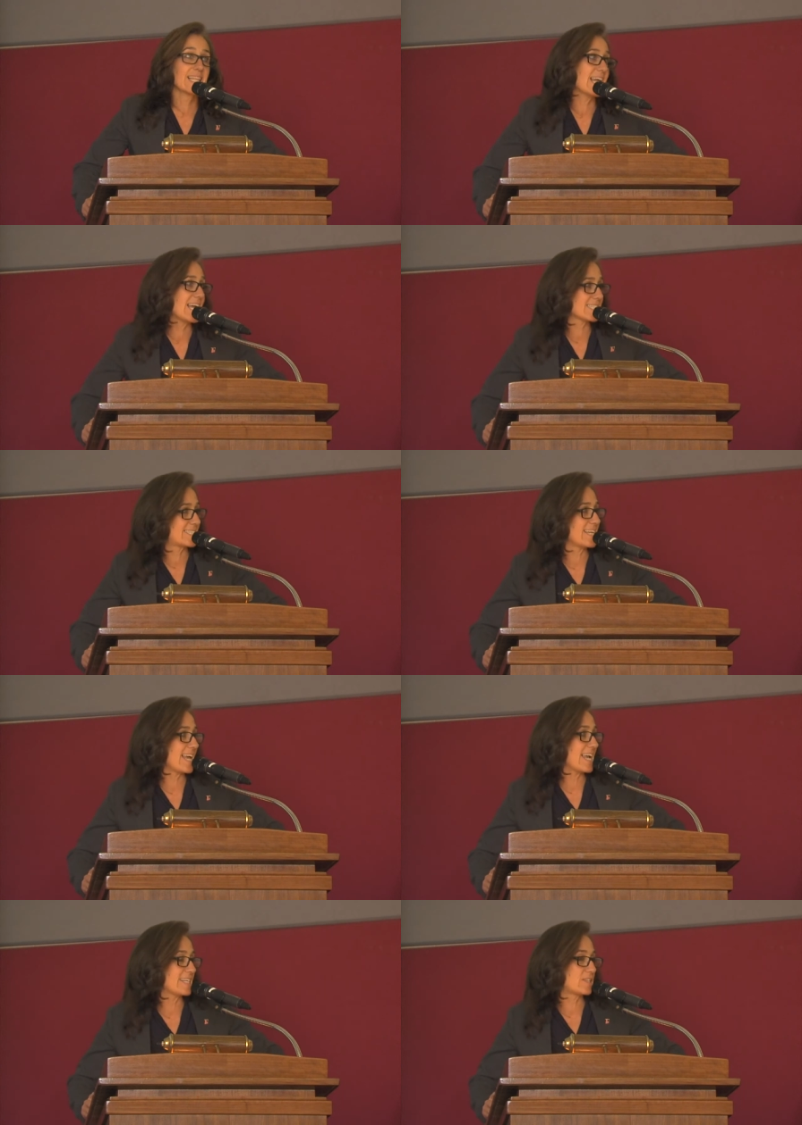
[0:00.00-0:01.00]
the last
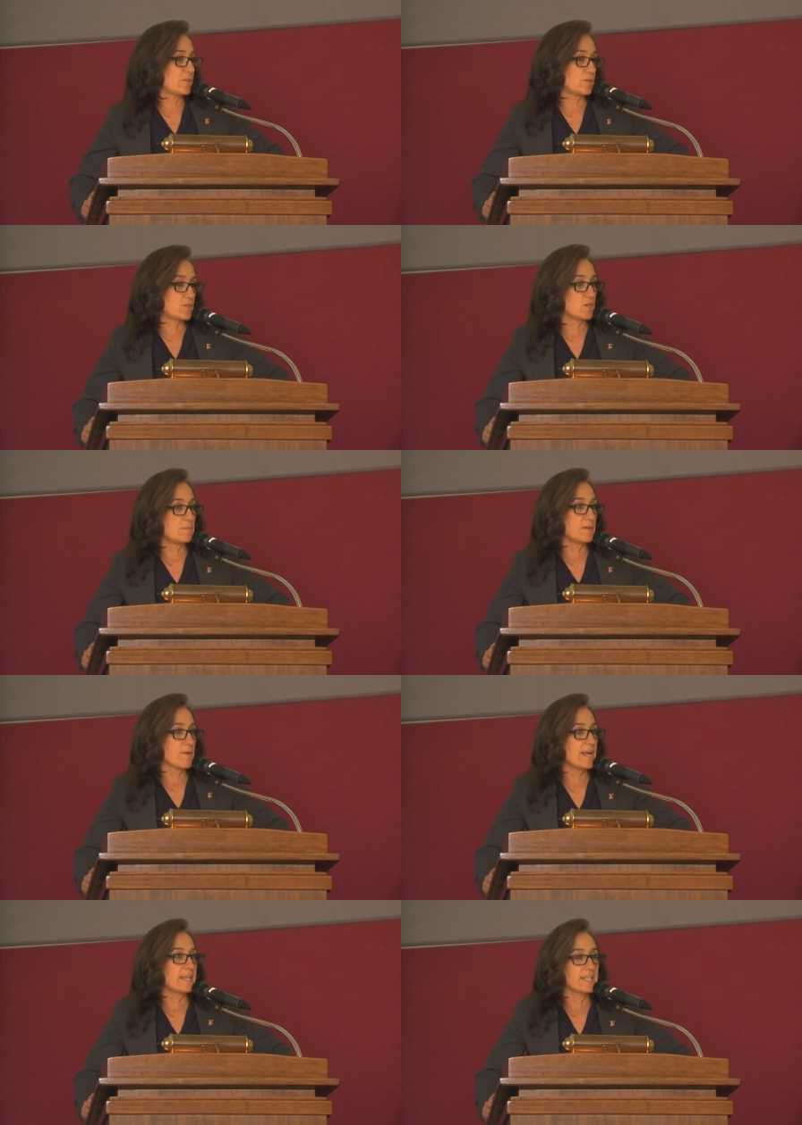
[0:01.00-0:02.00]
day so you should be
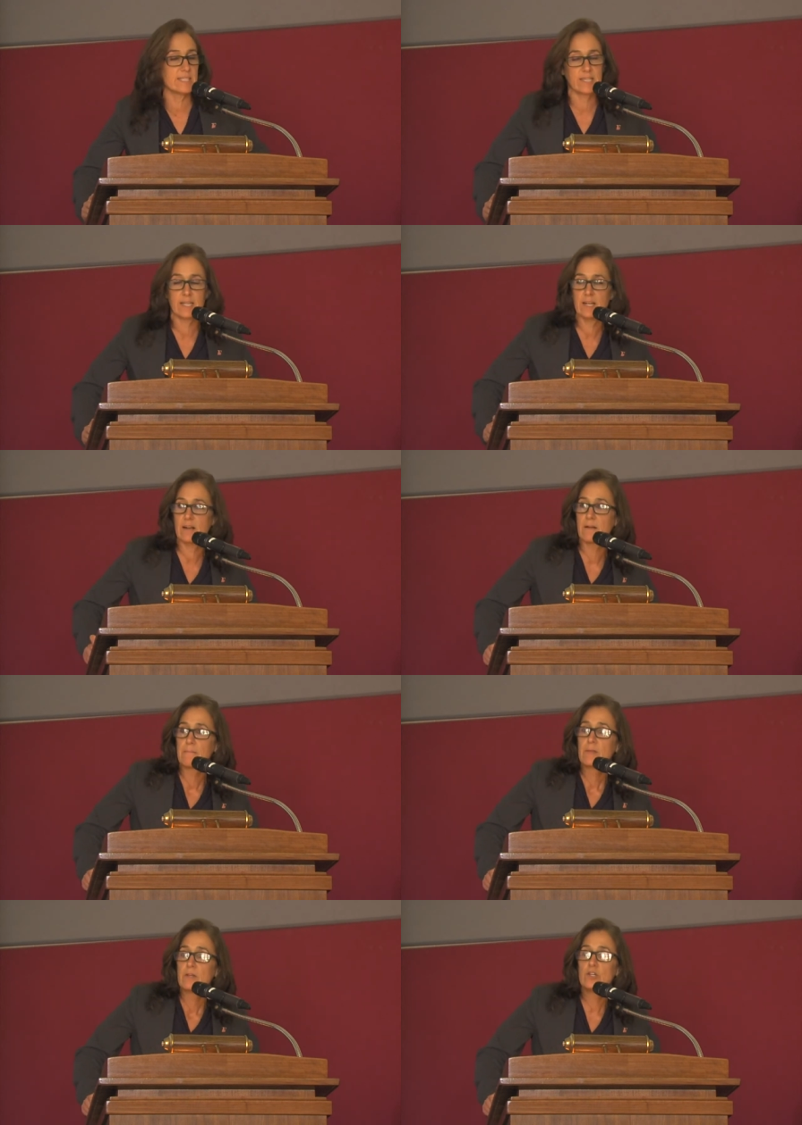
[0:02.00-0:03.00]
ready listen here
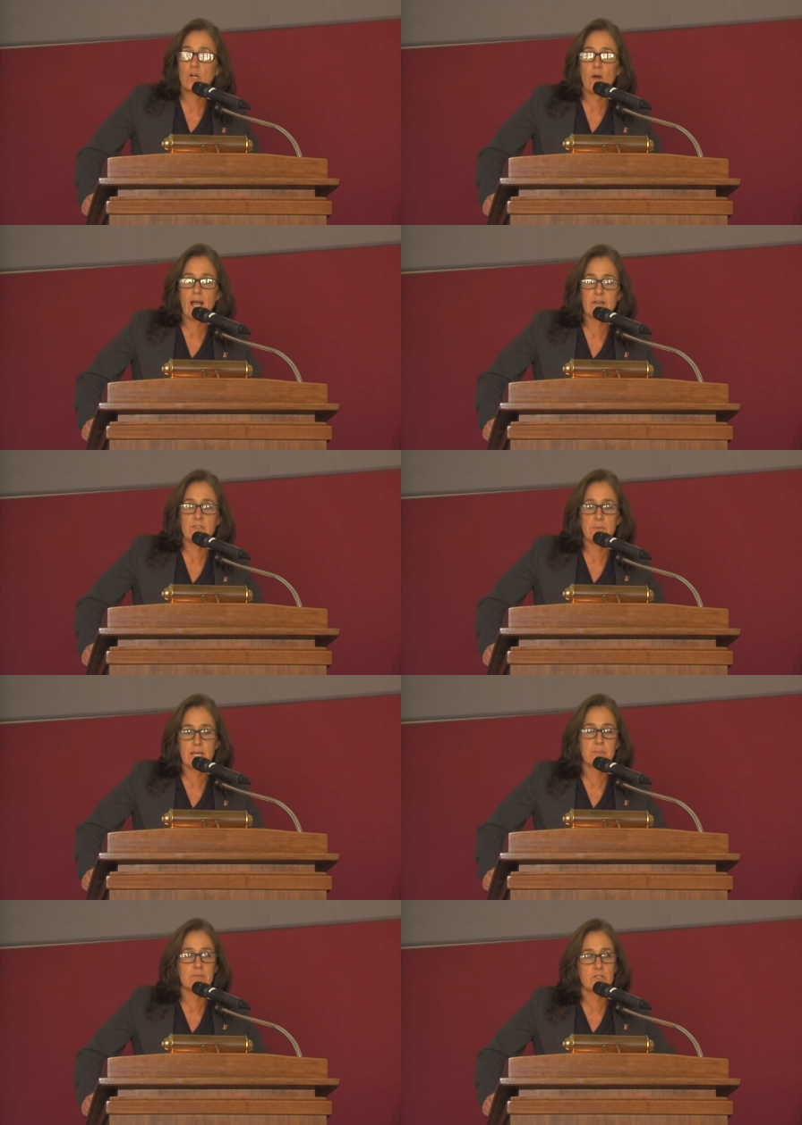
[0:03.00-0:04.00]
you don't have to be
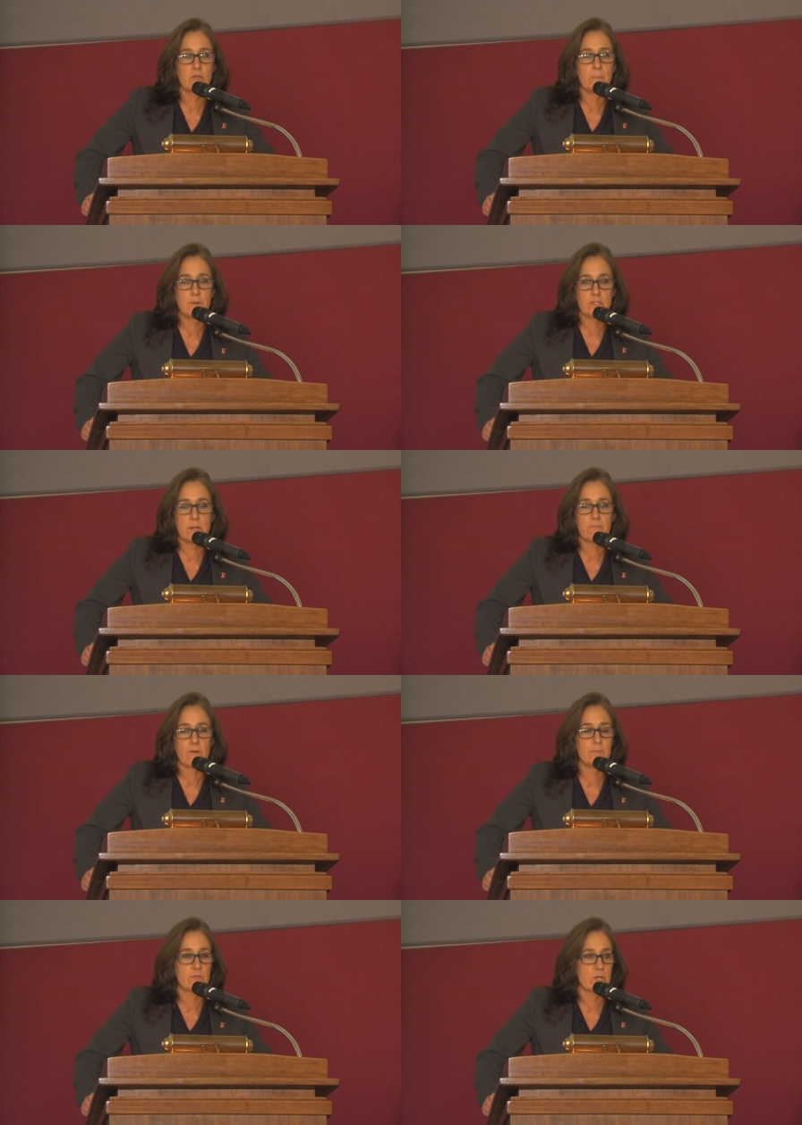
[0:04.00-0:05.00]
able to do a push-up
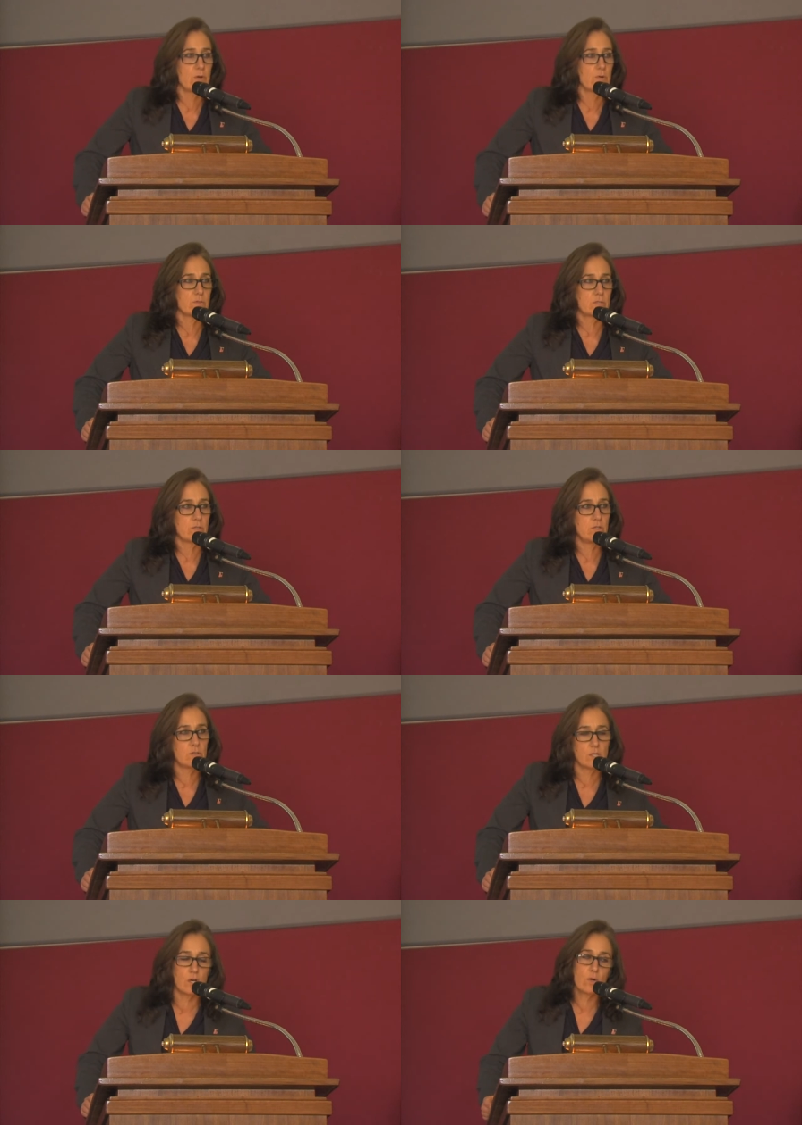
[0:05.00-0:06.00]
from your toes you
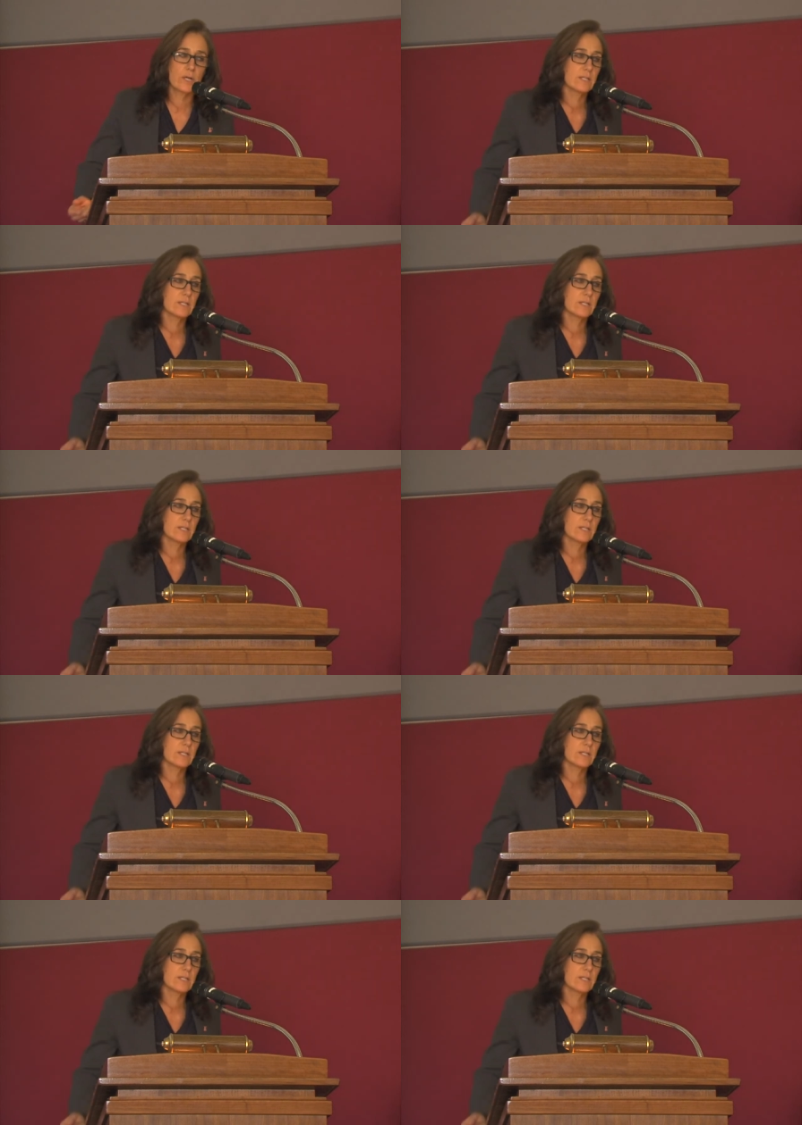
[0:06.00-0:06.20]
can go